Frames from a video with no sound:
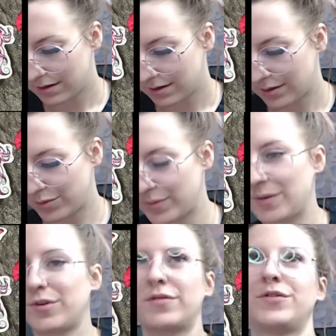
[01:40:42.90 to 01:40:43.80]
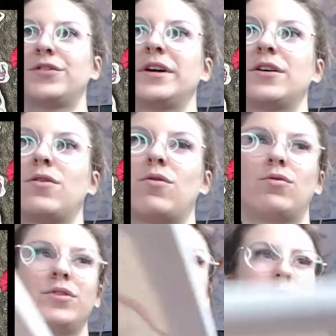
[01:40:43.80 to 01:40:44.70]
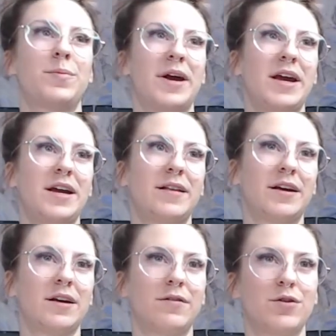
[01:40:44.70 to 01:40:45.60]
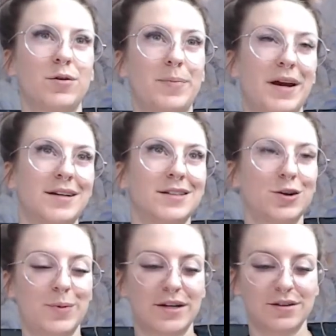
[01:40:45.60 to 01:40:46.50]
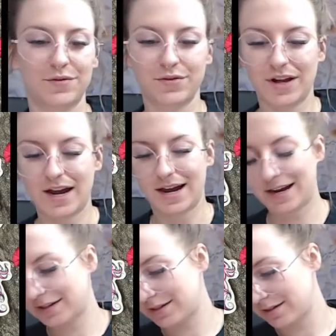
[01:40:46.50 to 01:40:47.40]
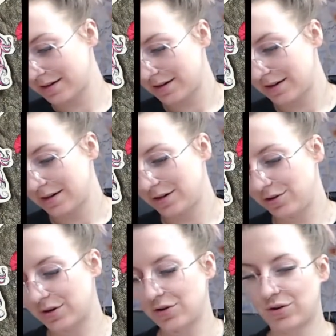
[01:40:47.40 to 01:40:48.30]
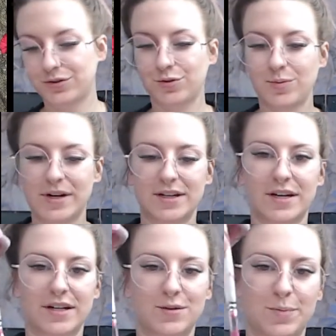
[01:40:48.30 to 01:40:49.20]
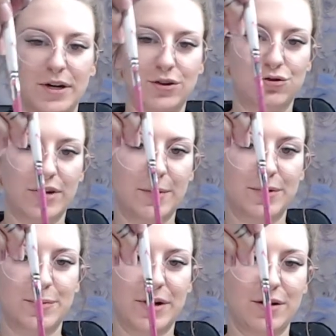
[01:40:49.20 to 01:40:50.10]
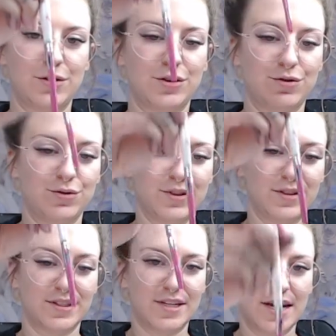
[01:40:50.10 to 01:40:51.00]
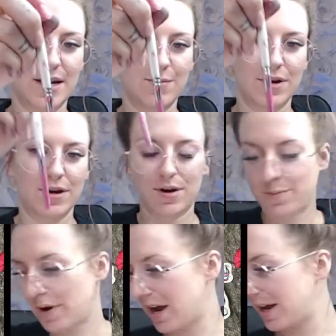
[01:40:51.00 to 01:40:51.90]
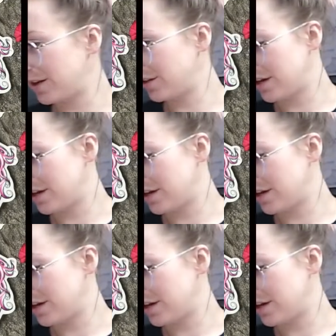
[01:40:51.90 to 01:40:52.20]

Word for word: And remember, if you're like holding your paint, like if you're painting your painting flat, you can also make nice big drips by using the same pile